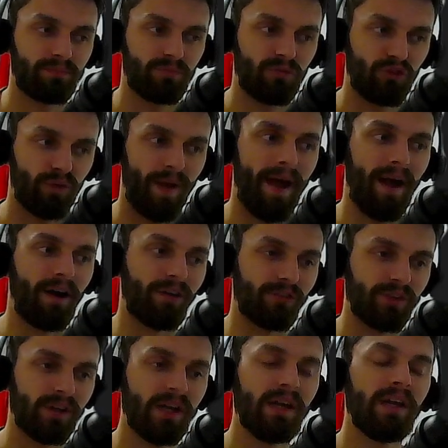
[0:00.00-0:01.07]
to
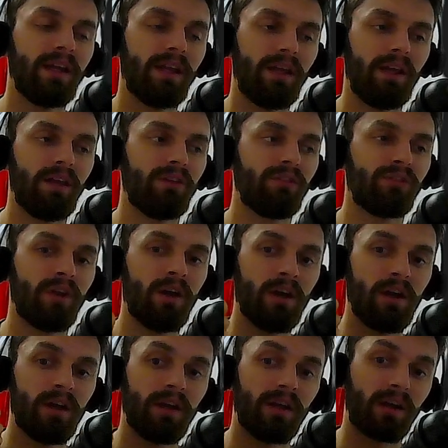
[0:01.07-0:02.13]
have is
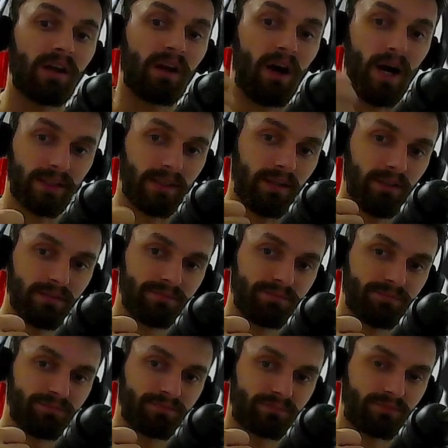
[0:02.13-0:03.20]
color,
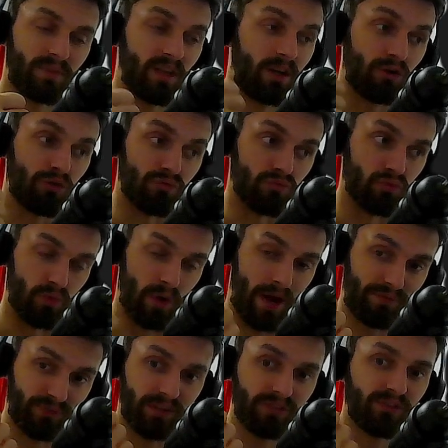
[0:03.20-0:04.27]

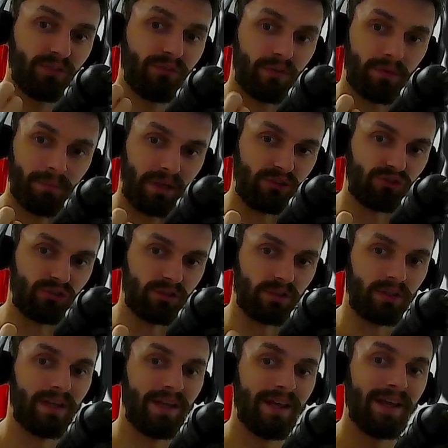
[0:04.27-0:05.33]
roughness
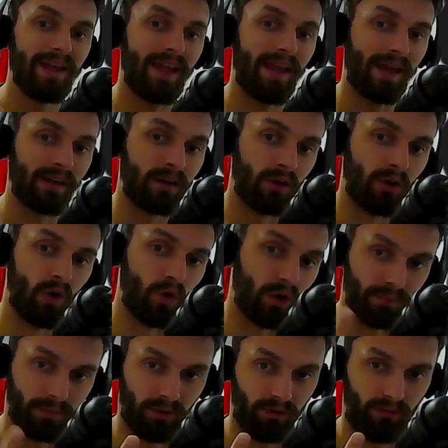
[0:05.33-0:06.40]
information, and
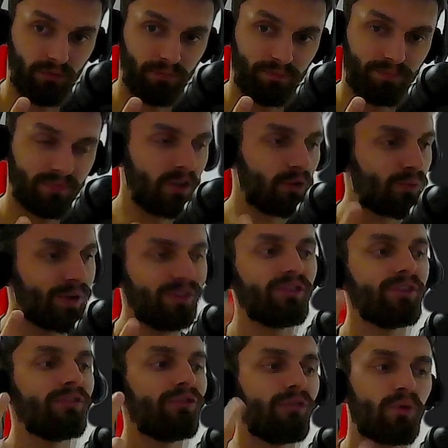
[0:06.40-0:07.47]
normals. The
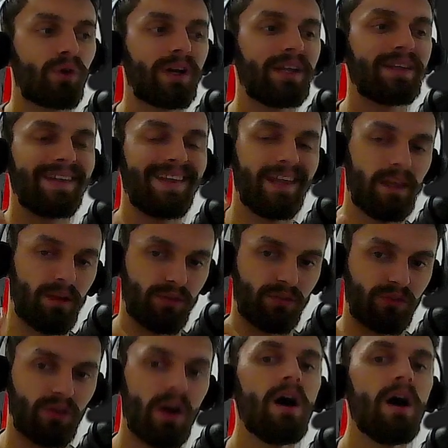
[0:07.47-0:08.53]
reason for it is